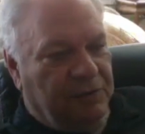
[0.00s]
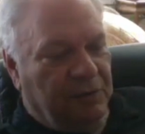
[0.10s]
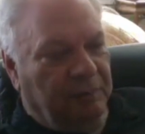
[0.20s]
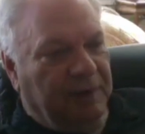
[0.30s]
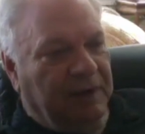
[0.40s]

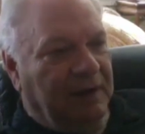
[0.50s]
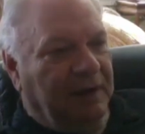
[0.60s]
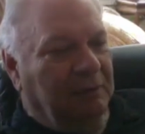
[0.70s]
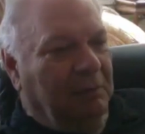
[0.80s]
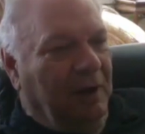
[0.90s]
to
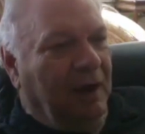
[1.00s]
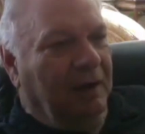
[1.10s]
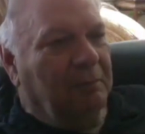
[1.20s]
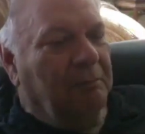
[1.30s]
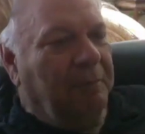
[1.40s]
be Im-
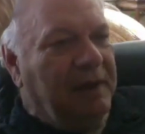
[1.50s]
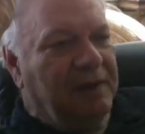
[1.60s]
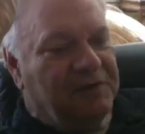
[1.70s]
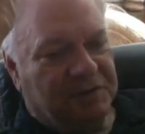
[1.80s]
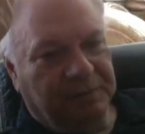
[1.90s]

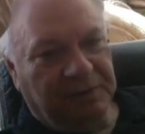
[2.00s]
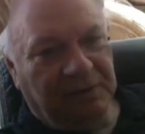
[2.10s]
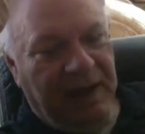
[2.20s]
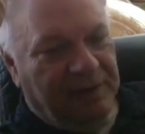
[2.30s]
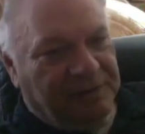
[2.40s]

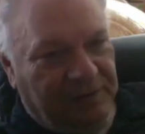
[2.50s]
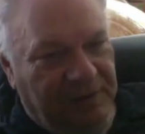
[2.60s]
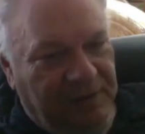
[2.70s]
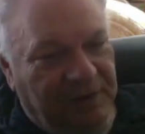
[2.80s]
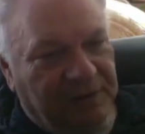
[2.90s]
unimpeachable as
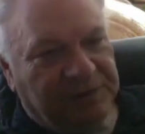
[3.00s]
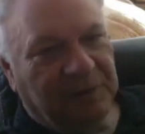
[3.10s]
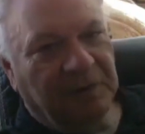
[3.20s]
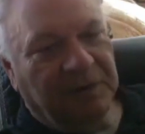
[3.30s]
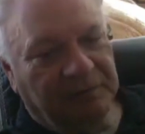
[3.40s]
of the
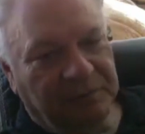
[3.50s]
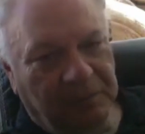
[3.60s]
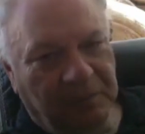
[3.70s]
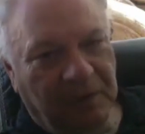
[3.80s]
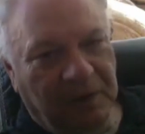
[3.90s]
historian of
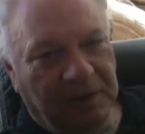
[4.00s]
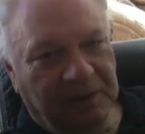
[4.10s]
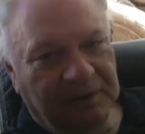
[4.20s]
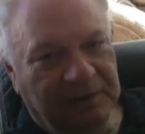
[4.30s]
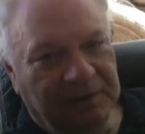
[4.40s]
the war.
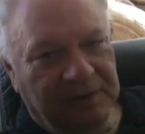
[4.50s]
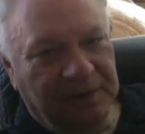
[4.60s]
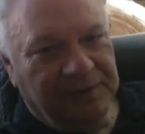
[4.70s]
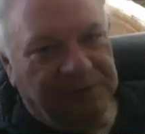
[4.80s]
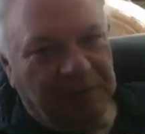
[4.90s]

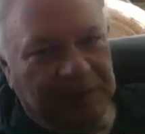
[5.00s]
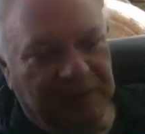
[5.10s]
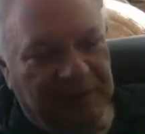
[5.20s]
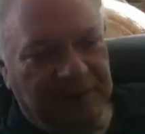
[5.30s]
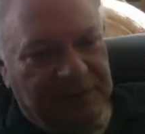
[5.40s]
This is
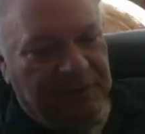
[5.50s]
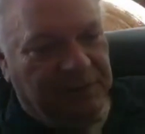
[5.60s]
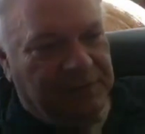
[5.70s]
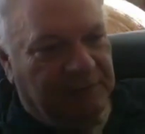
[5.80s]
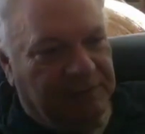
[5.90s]
what
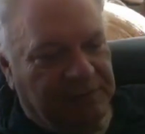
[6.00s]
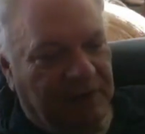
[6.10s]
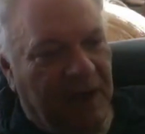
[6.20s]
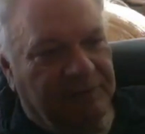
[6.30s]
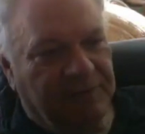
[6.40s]
Josephus'
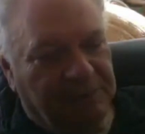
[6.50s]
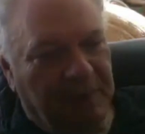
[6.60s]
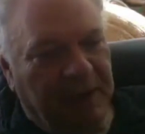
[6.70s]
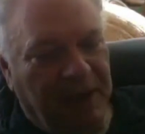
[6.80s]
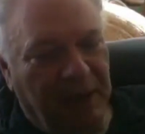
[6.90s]
life is
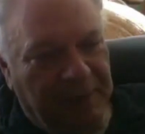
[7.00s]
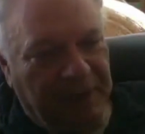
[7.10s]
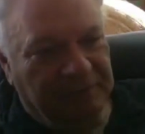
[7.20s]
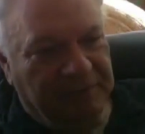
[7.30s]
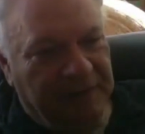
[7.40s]
made up
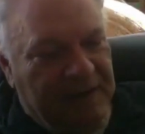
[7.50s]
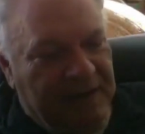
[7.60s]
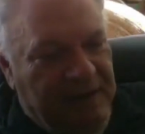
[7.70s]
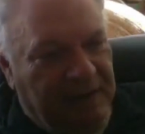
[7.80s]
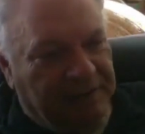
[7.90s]
of.
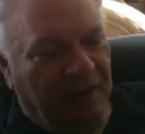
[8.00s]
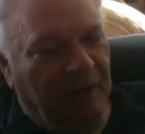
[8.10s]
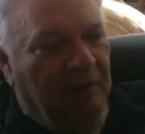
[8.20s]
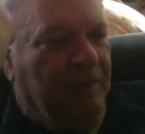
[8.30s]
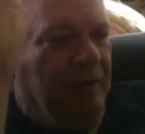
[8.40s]
It's
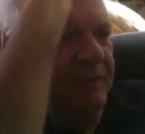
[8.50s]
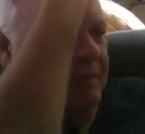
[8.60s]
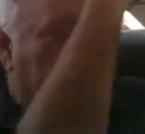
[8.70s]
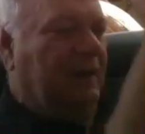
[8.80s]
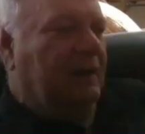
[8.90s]
all of
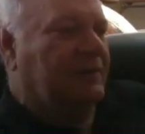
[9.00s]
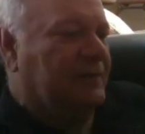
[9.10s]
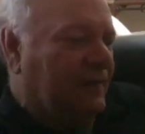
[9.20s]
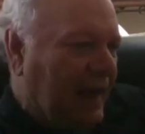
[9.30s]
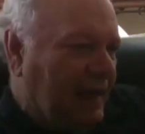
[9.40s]
those
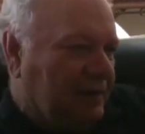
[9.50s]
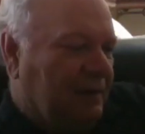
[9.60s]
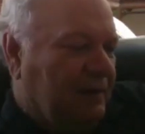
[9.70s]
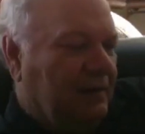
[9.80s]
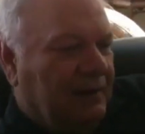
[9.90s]
events
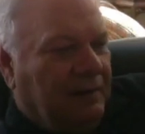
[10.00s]
that